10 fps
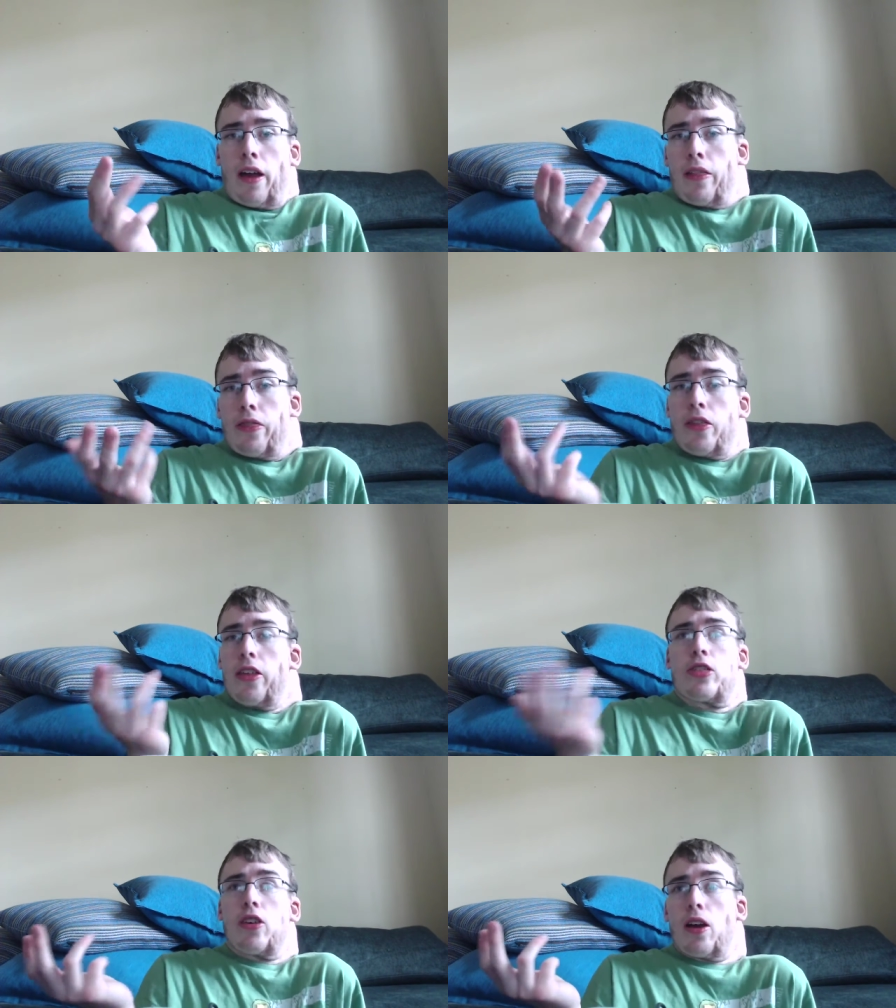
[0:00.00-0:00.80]
in
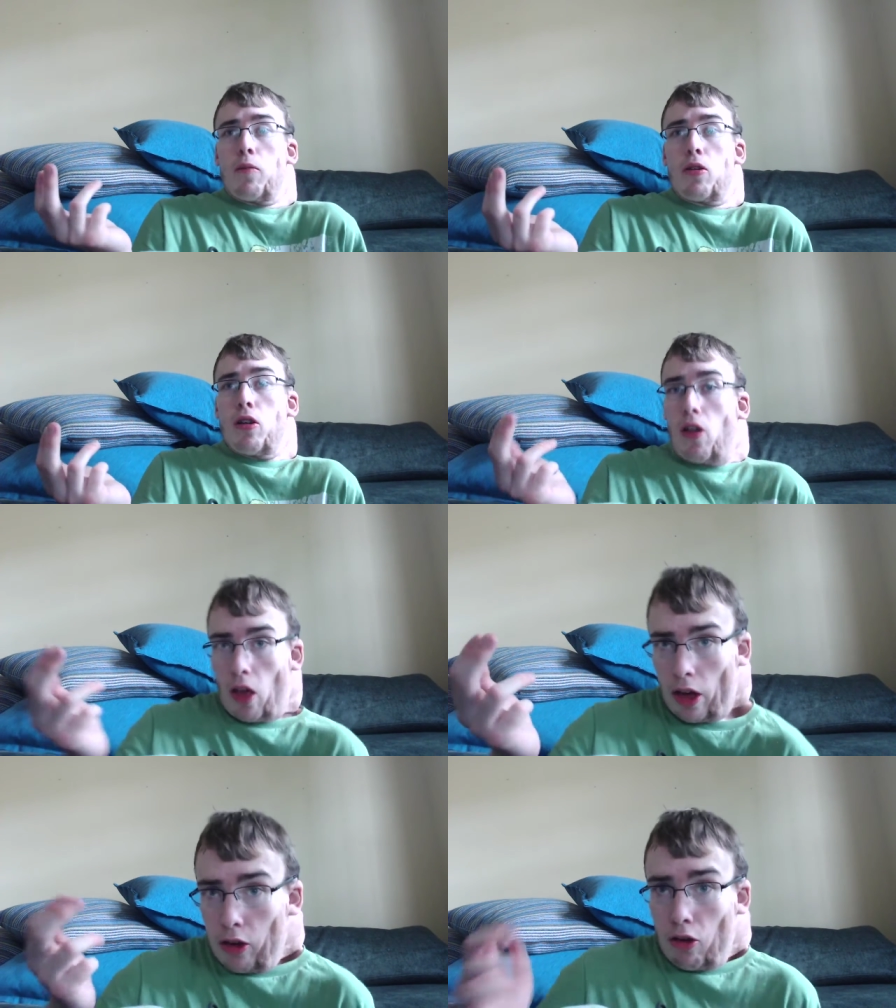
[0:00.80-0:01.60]
fishing, where you're
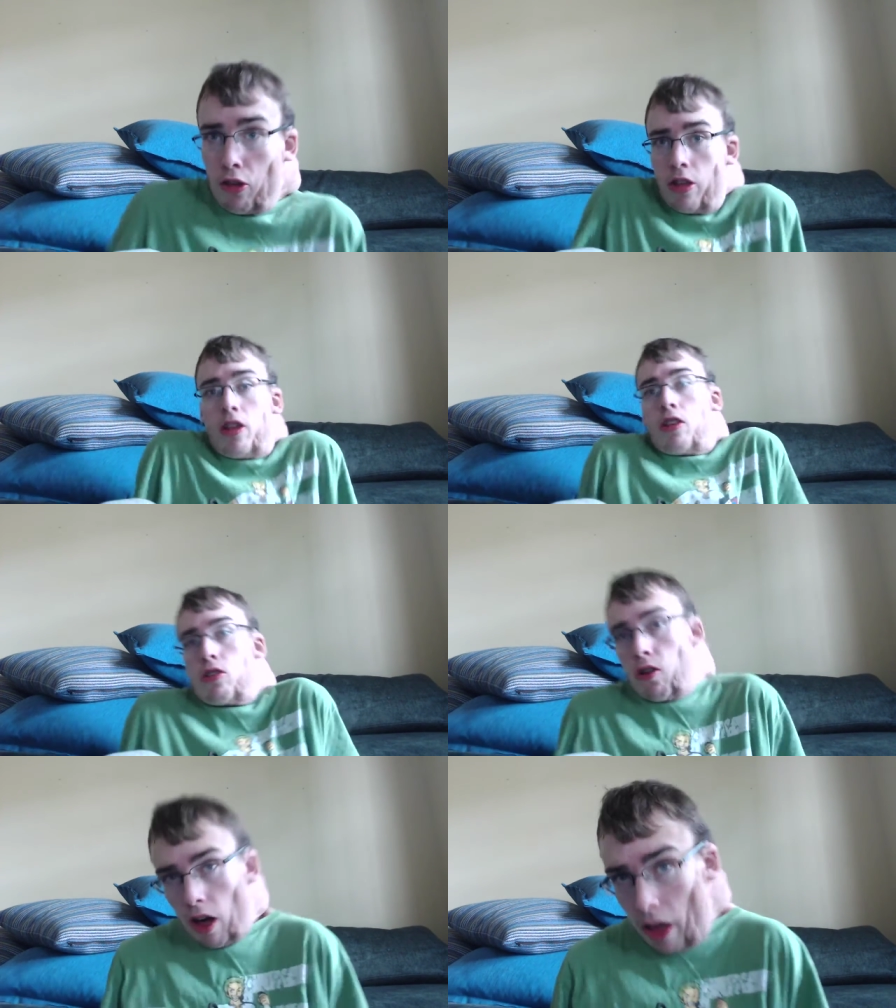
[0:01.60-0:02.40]
like you'll
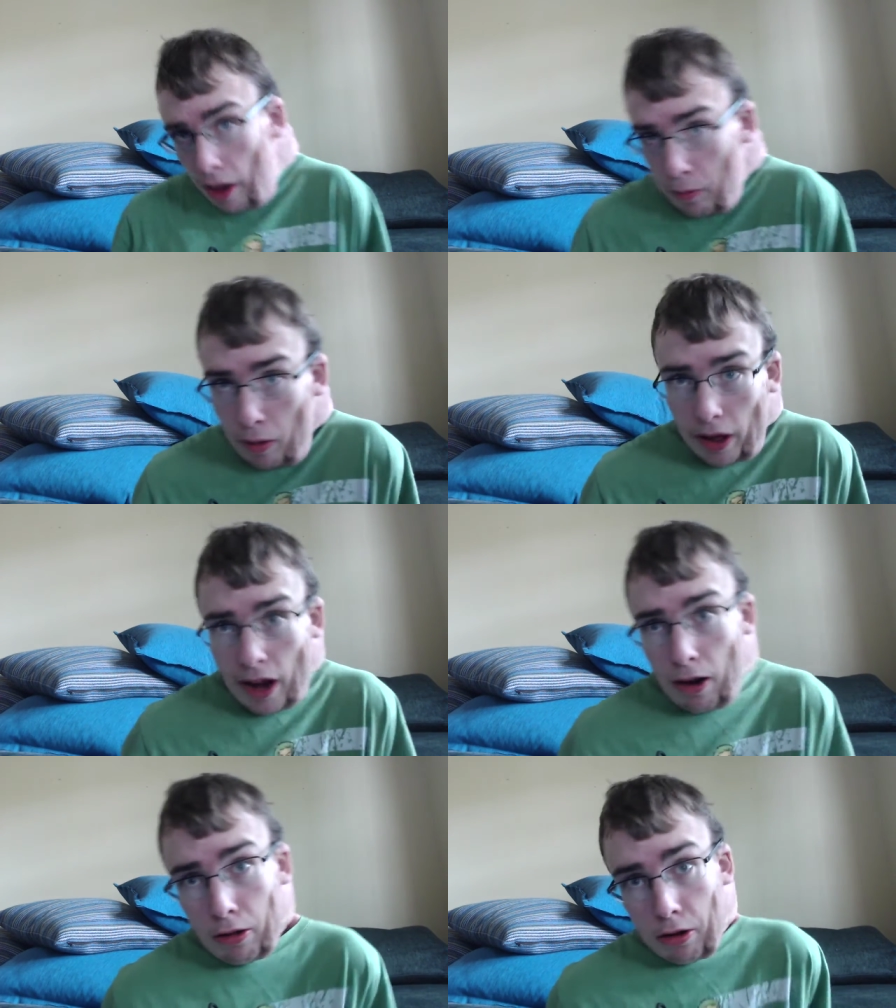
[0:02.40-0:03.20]
you'll like where a
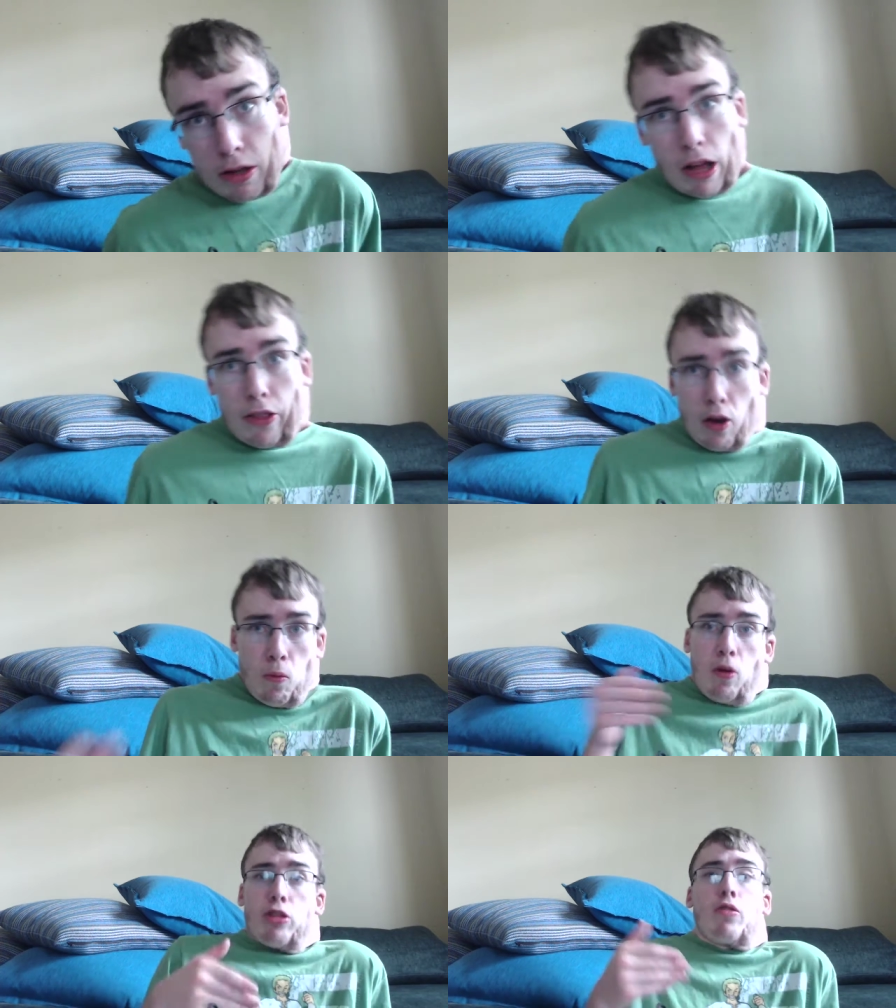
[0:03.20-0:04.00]
character doesn't
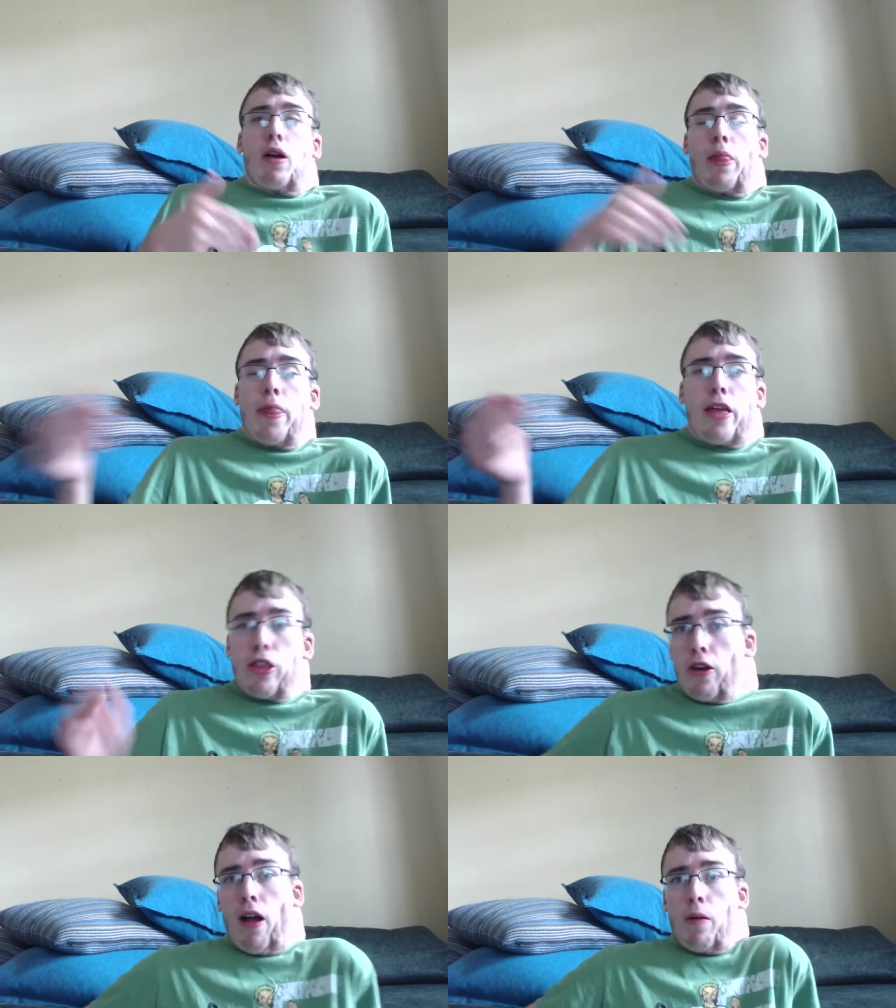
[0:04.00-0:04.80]
want to admit
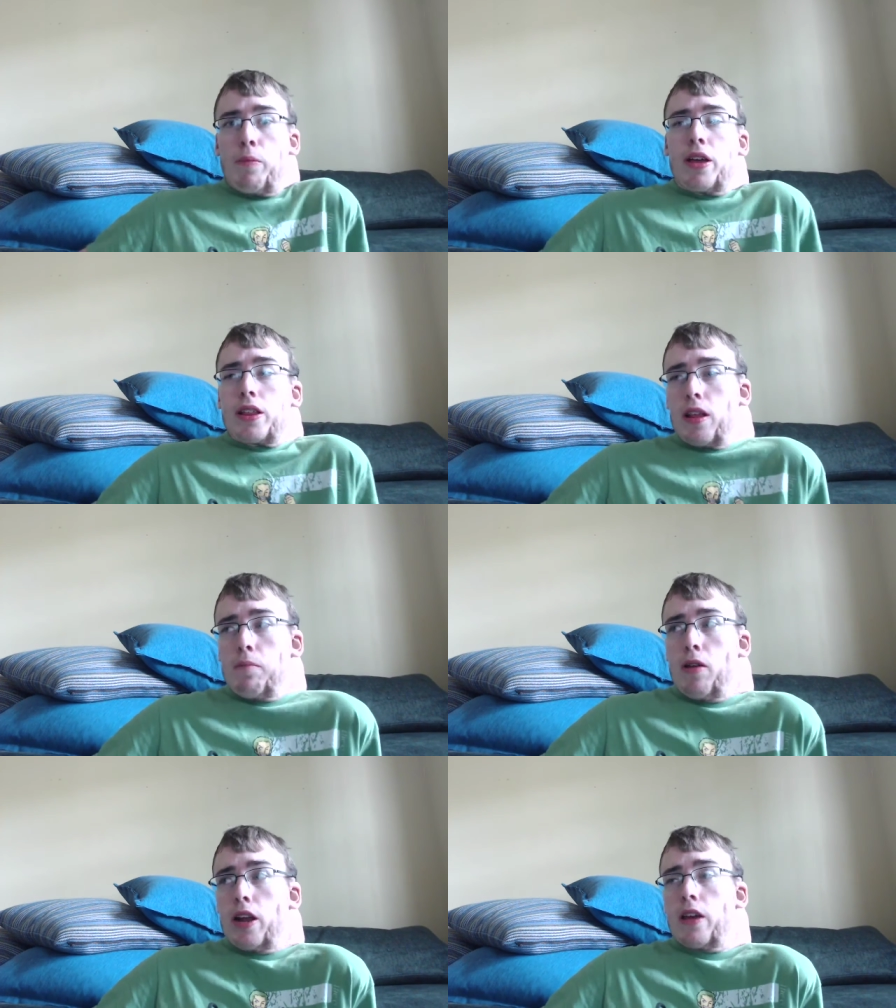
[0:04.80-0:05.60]
they're helping
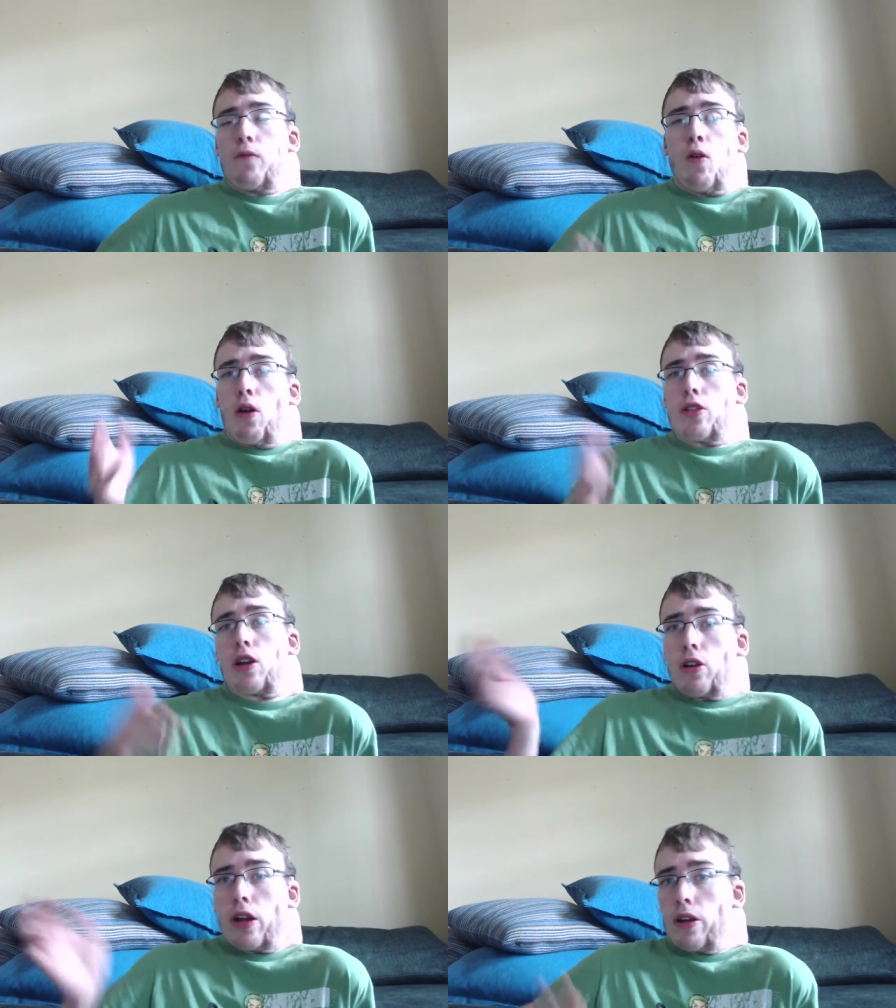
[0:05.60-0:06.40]
somebody for a
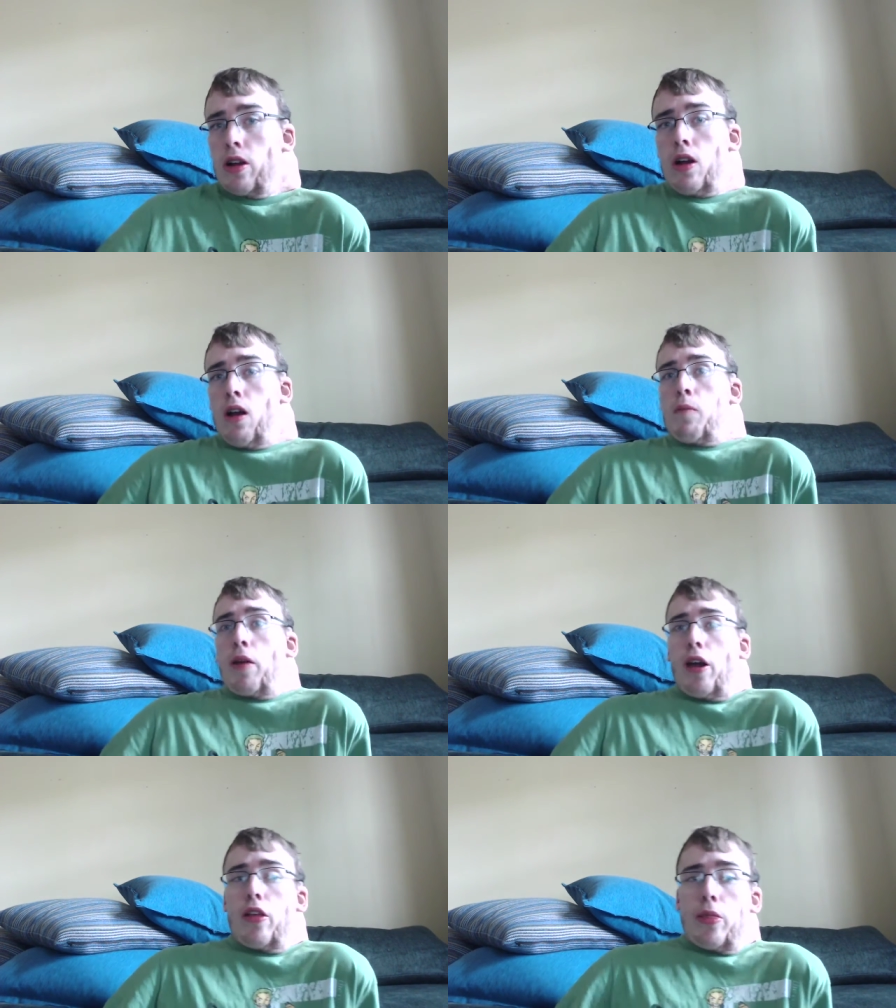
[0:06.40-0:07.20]
certain
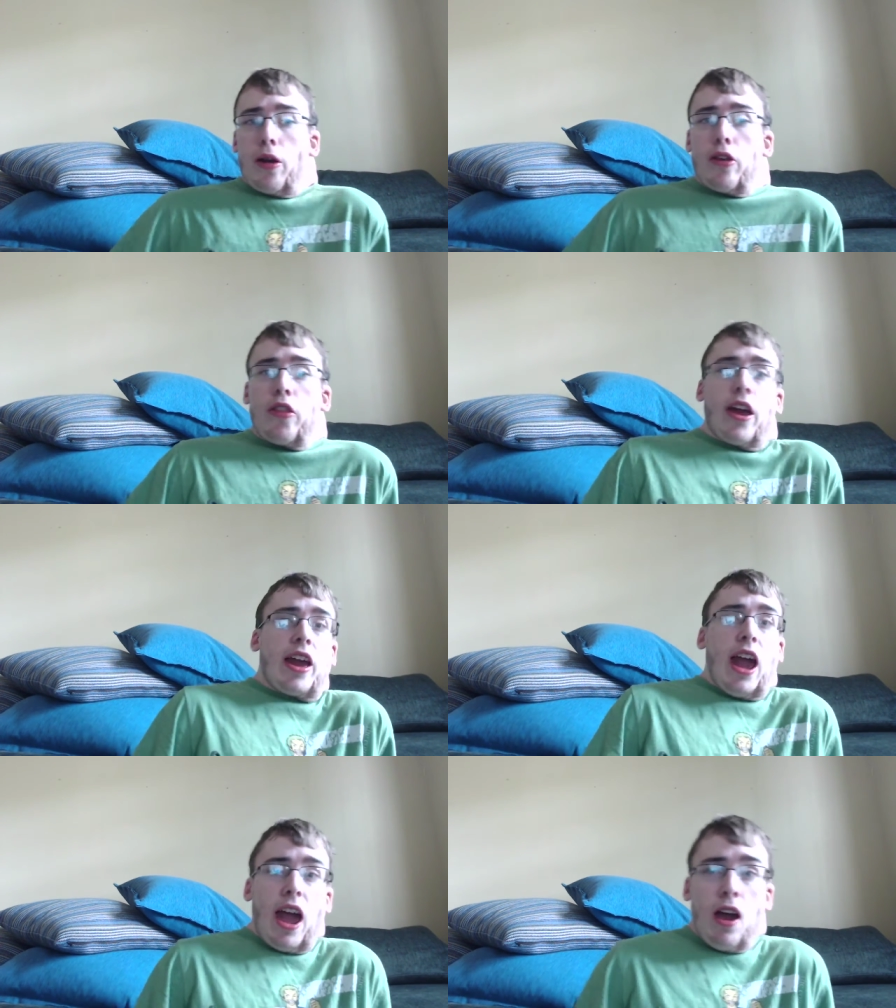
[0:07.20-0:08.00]
because because they
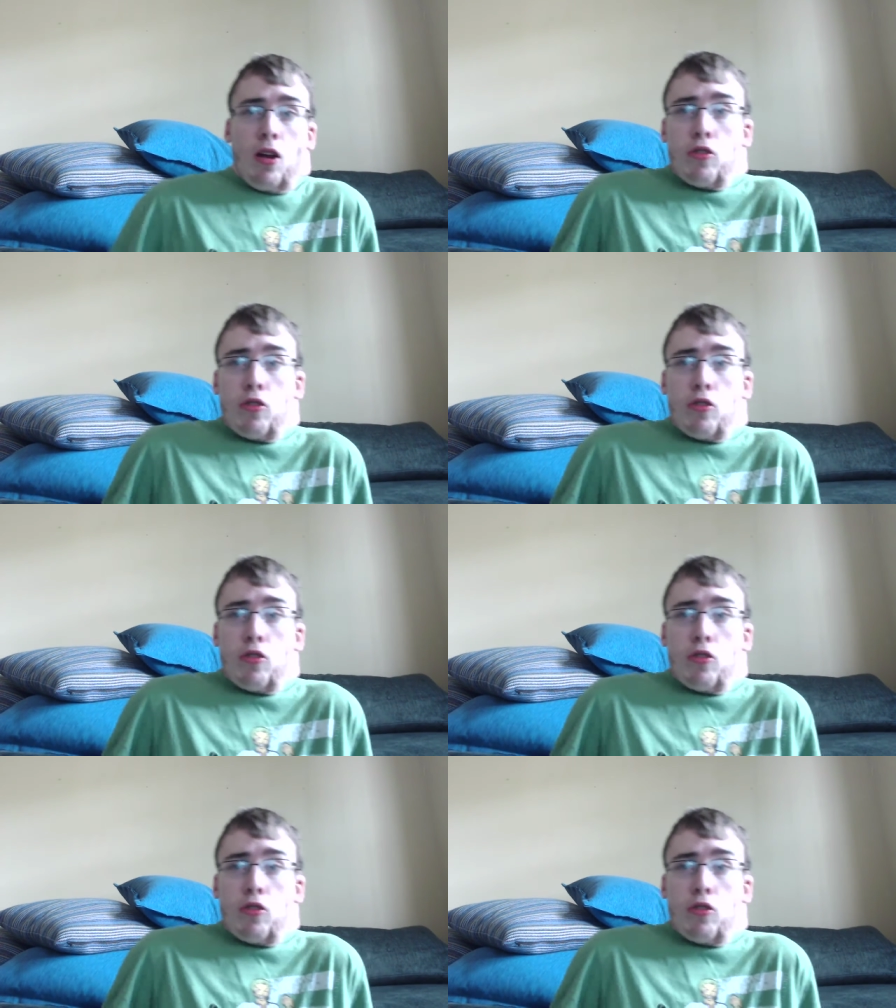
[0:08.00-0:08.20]
care.